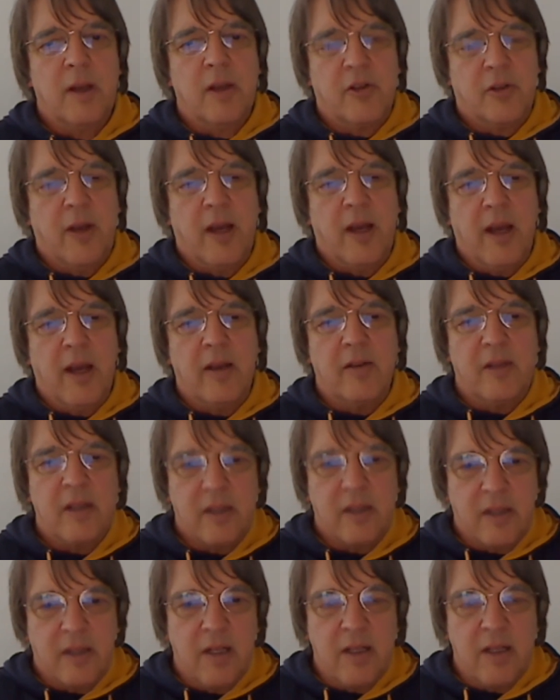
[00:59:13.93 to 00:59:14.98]
So I
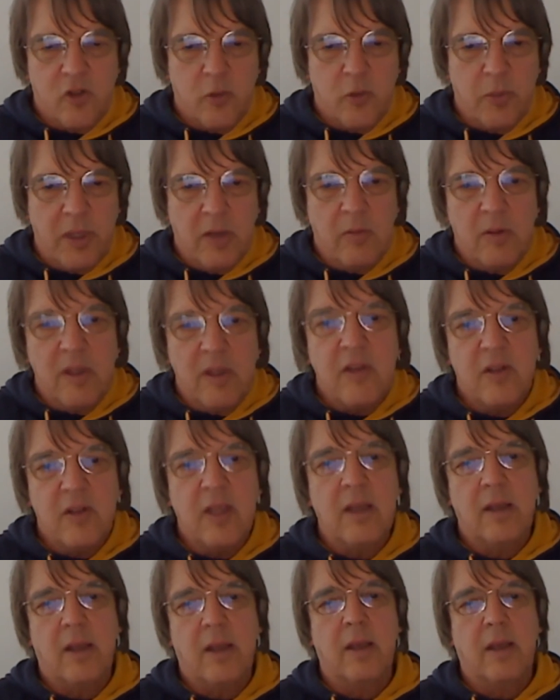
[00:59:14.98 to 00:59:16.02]
think there needs to be a
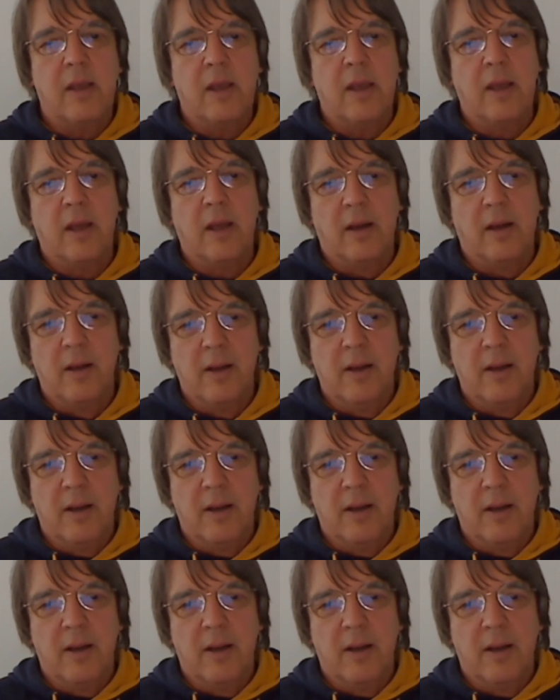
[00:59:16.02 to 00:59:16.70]
rethinking here,